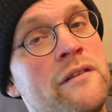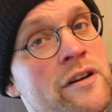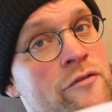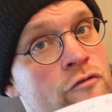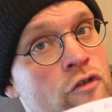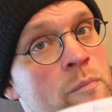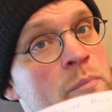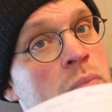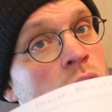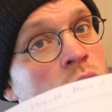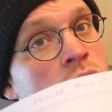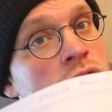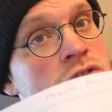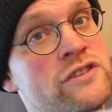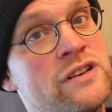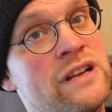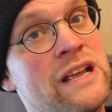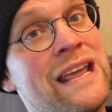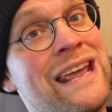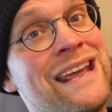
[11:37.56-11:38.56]

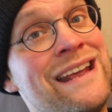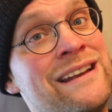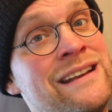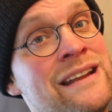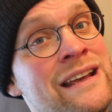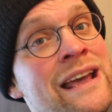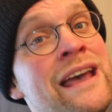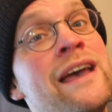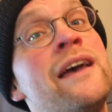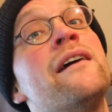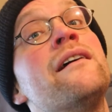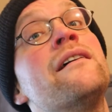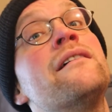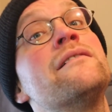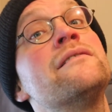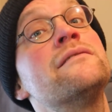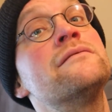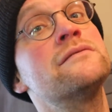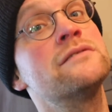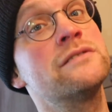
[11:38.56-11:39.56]
report in
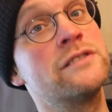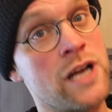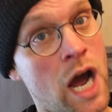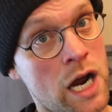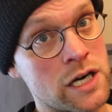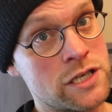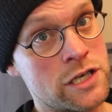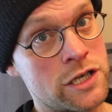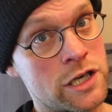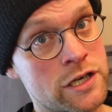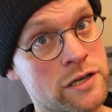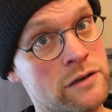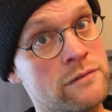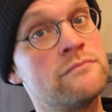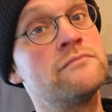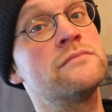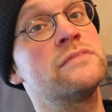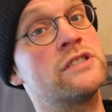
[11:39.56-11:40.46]
Dutch.